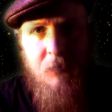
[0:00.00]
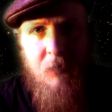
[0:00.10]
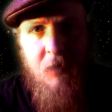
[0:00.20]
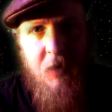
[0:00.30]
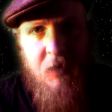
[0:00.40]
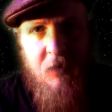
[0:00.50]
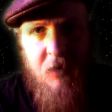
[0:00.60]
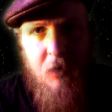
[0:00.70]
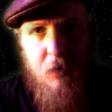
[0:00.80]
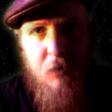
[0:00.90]
that these
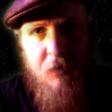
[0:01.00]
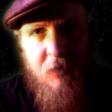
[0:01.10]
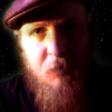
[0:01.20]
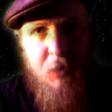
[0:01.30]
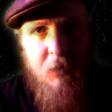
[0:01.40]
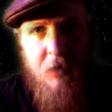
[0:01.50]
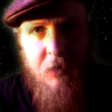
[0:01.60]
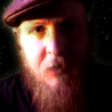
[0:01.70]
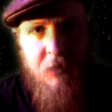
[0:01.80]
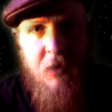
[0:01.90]
characters
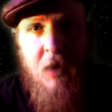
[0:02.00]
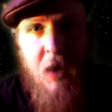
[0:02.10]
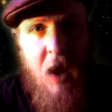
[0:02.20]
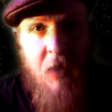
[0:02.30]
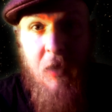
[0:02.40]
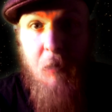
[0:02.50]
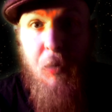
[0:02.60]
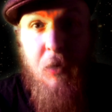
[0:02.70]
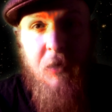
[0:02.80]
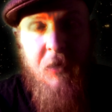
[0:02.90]
experience and that
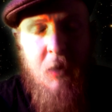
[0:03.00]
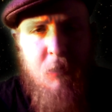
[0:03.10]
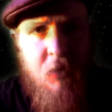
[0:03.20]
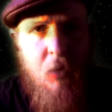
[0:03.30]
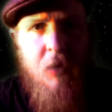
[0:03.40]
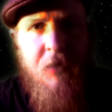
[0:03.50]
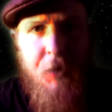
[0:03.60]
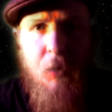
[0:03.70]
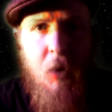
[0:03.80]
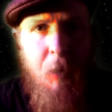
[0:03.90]
pulls them towards
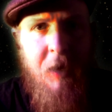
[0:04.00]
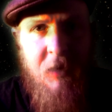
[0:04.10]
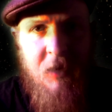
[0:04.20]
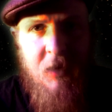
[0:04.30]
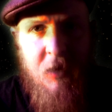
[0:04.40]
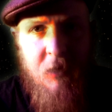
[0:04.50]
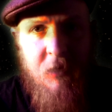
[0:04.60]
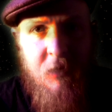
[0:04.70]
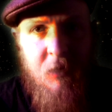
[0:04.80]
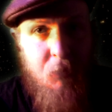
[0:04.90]
heroic
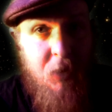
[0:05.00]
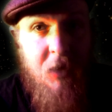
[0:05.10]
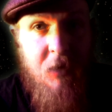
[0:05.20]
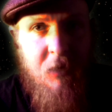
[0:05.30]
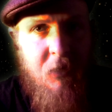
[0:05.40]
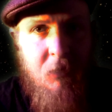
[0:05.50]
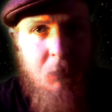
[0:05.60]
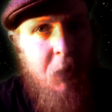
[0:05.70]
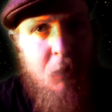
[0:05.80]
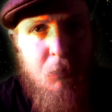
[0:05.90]
deeds because
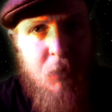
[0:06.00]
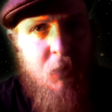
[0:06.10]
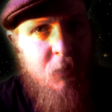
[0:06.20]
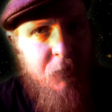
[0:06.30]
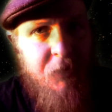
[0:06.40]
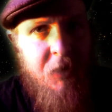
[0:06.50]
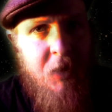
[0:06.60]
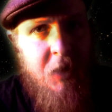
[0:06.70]
they're moved